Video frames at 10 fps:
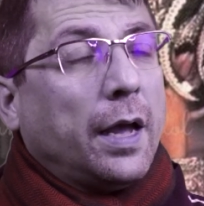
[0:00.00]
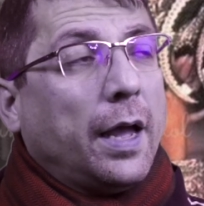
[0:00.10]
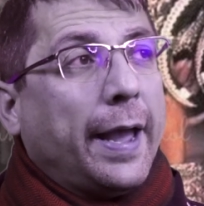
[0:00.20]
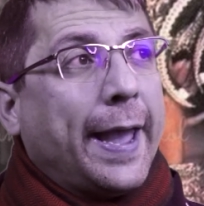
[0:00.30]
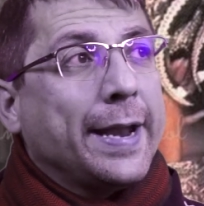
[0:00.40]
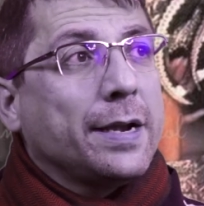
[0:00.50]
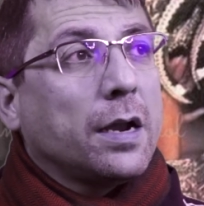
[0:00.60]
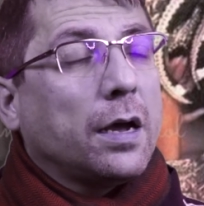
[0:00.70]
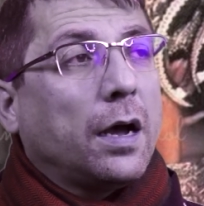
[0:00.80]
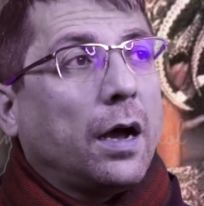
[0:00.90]

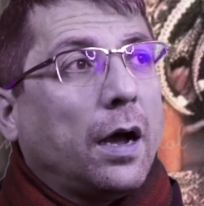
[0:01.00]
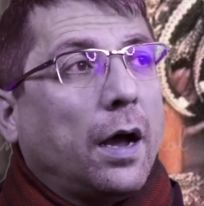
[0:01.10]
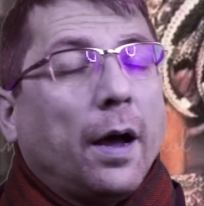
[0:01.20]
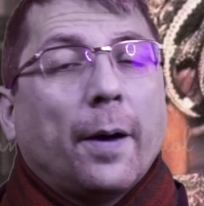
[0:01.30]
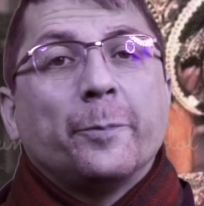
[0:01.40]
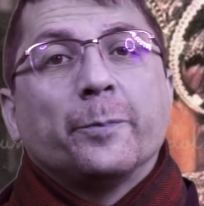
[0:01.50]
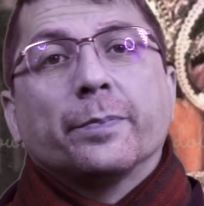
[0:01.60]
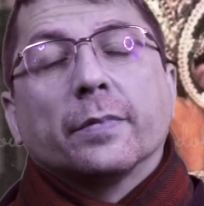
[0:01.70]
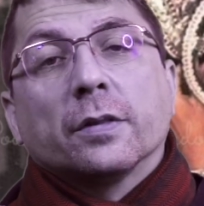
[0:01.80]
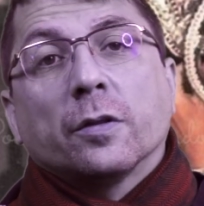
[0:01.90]
And
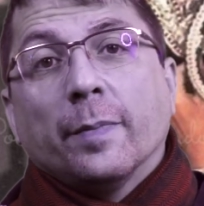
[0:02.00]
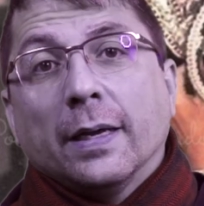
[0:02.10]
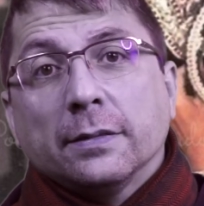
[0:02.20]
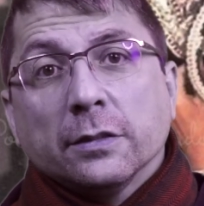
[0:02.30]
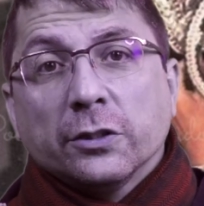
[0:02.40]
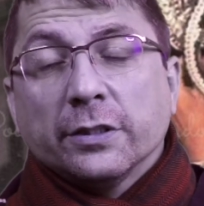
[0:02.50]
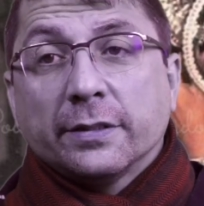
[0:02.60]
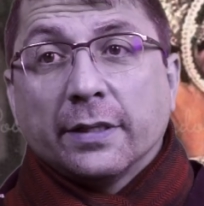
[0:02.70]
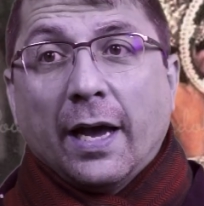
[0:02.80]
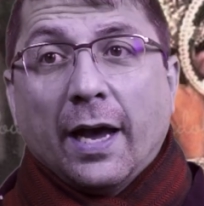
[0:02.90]
the message is
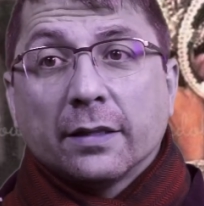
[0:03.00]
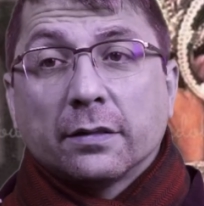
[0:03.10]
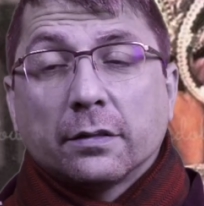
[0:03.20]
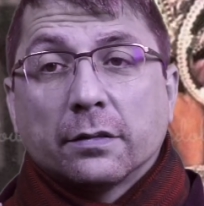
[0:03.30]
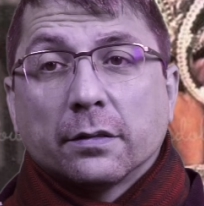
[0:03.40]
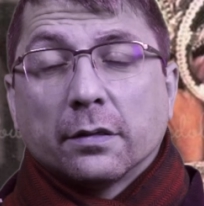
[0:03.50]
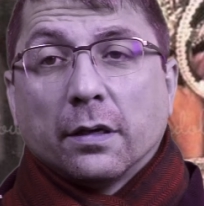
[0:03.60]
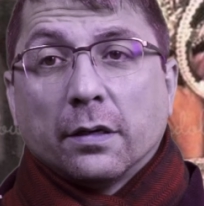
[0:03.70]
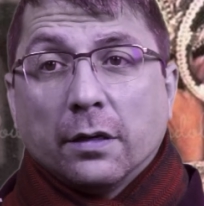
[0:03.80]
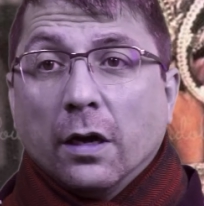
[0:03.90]
that
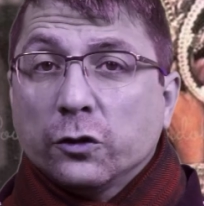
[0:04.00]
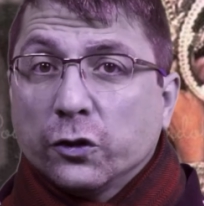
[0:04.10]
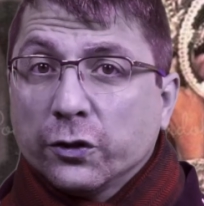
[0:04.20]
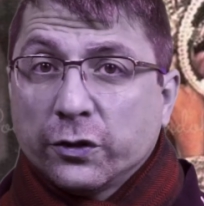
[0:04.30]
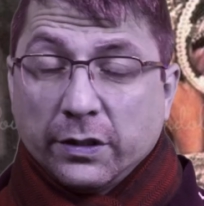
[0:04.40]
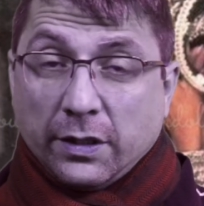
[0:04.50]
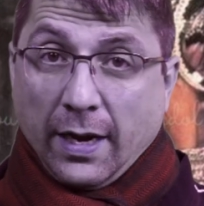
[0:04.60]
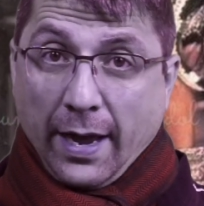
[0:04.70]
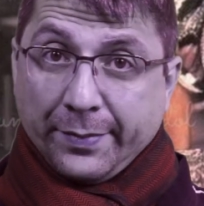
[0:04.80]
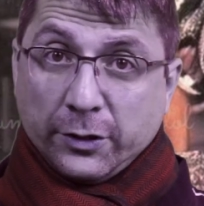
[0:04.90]
not just in
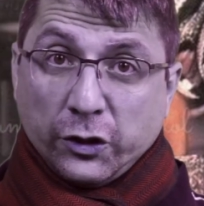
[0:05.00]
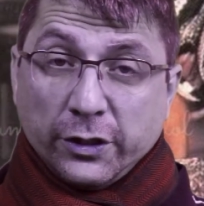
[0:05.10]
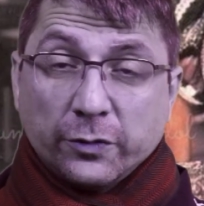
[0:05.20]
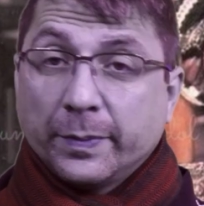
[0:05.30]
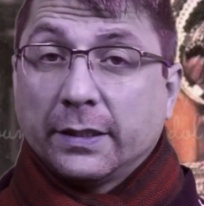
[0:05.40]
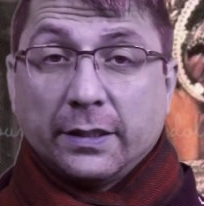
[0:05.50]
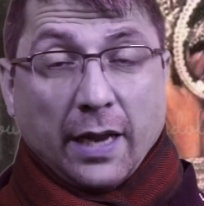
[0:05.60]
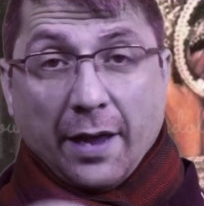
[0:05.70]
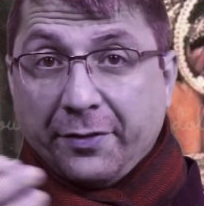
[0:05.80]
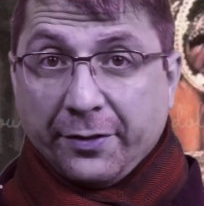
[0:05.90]
climate change, but in
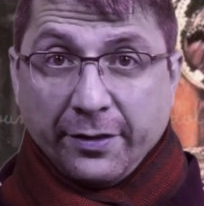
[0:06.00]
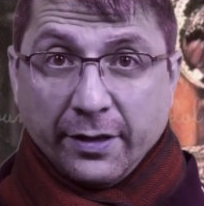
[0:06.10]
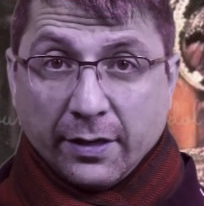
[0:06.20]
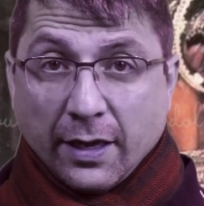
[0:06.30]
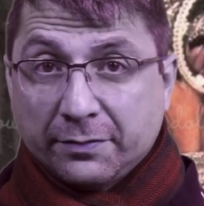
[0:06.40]
everything.